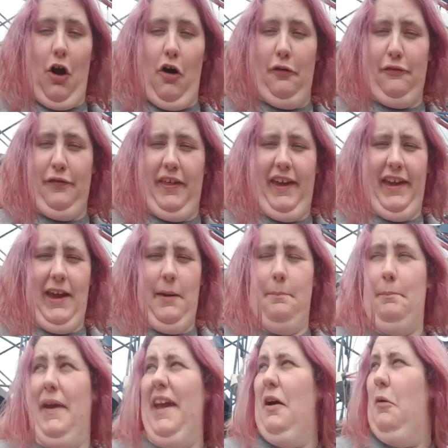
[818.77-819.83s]
Just got off
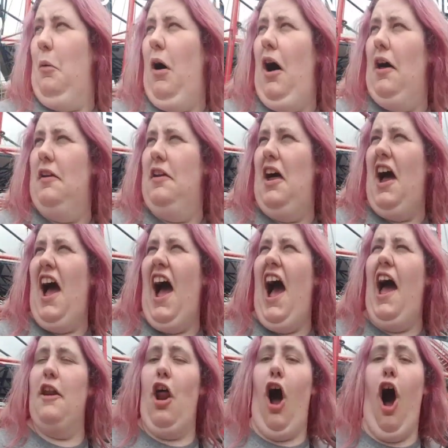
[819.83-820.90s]
the big
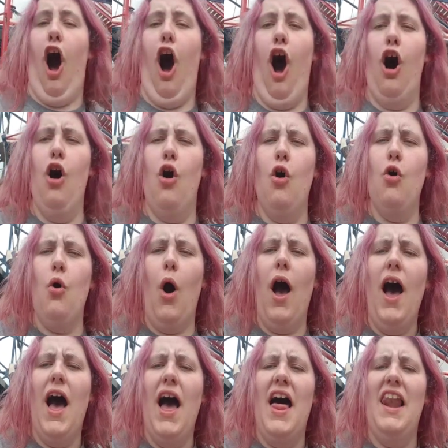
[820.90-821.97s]
one, and
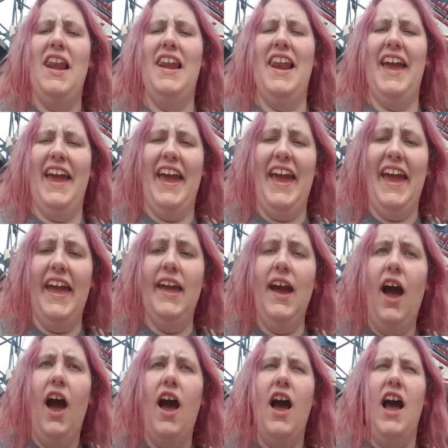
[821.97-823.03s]

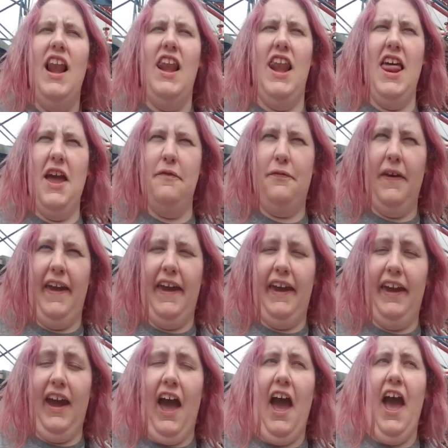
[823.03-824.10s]
holy
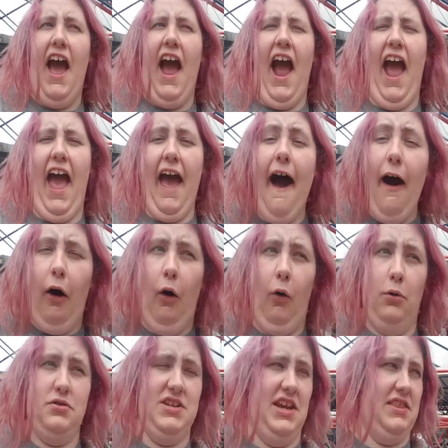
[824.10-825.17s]
living
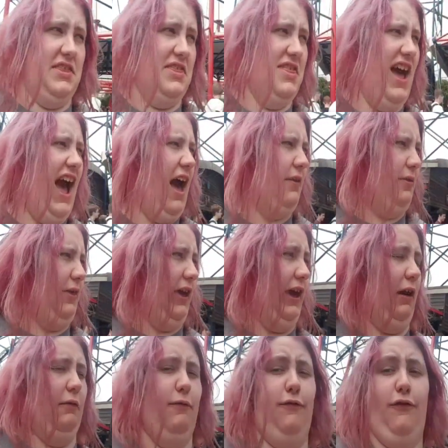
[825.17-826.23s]
hell did
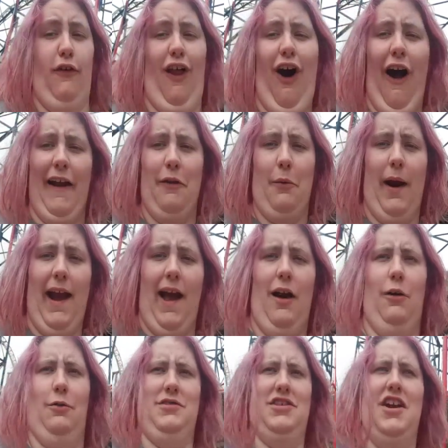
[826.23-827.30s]
that thing fly
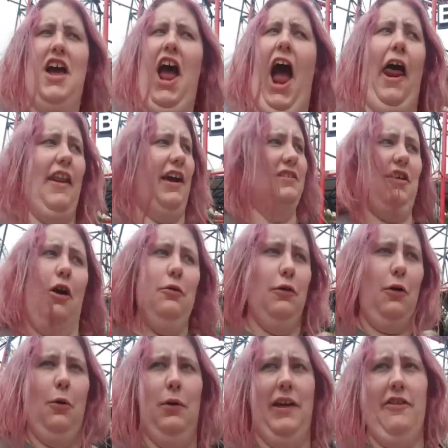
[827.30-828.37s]
around. And
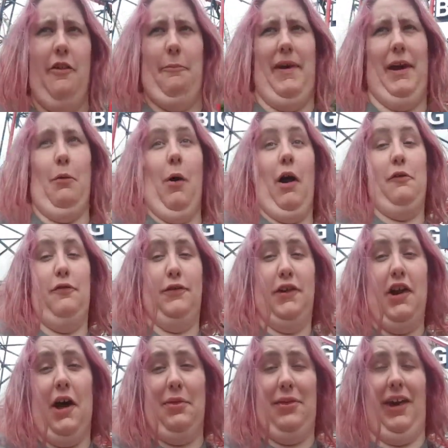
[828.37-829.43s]
they don't call it the big
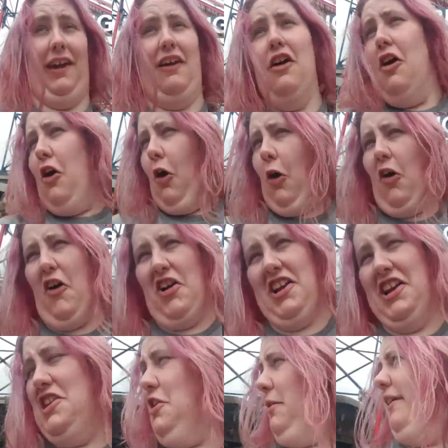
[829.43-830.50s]
one for nothing.
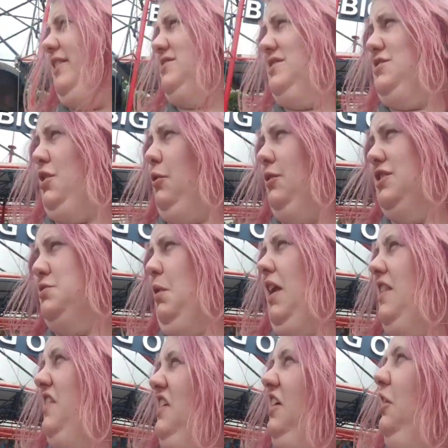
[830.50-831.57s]
Already knew it was the
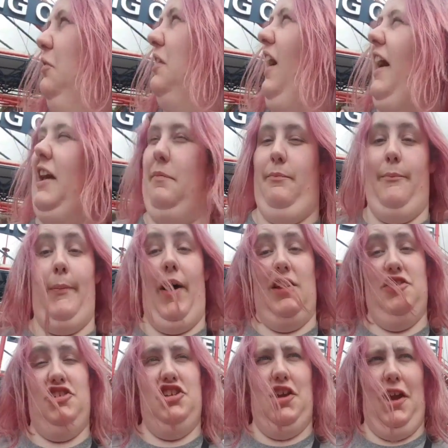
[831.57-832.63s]
tallest one in the
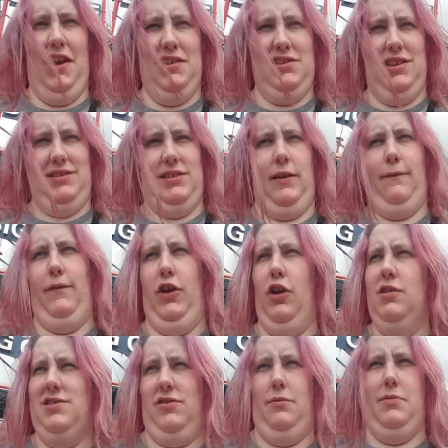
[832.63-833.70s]
UK, but
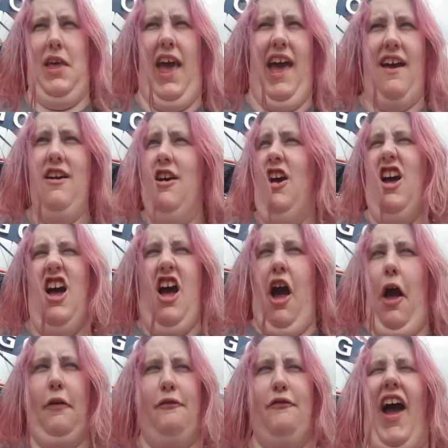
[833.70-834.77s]
Jesus, the views from there
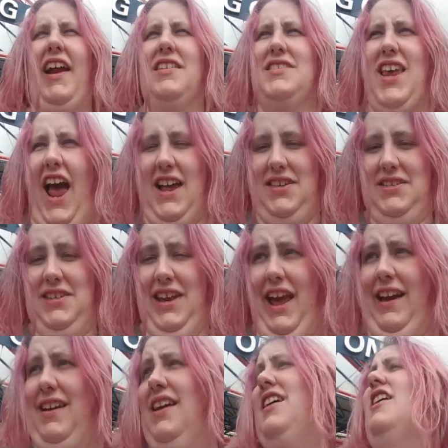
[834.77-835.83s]
are
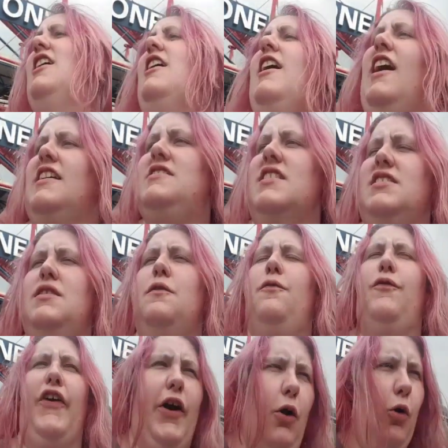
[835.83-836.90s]
fantastic. It
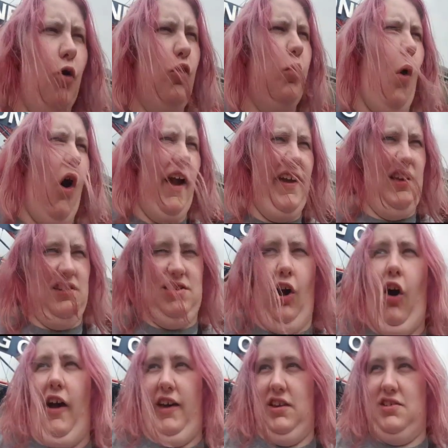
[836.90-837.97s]
doesn't feel
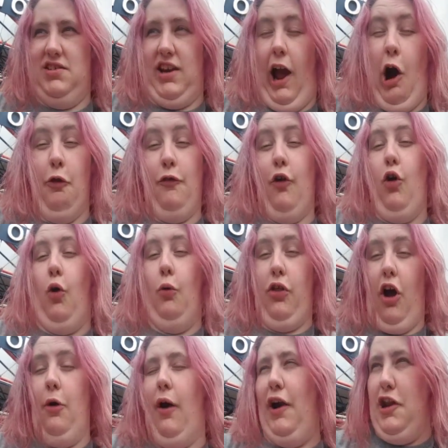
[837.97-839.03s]
quite as high as
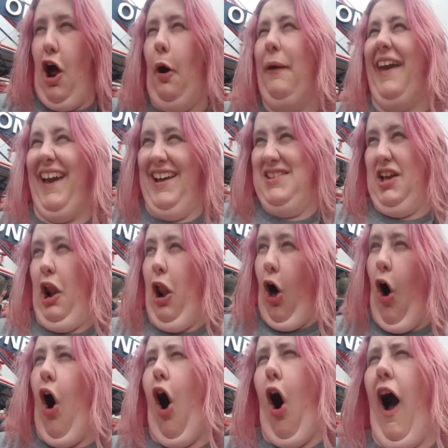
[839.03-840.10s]
Stealth, although I know it
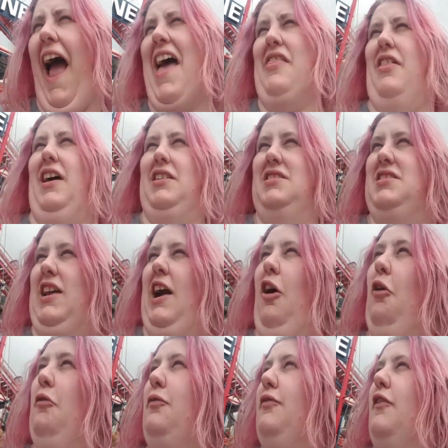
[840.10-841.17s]
is a lot higher
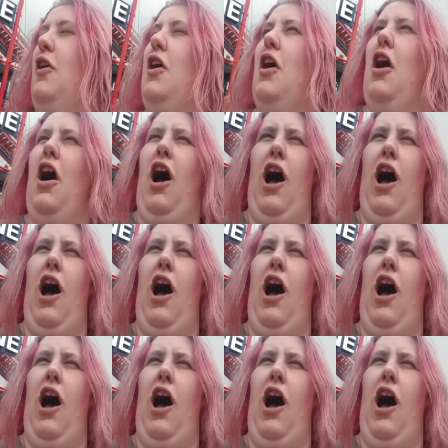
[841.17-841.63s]
than Stealth,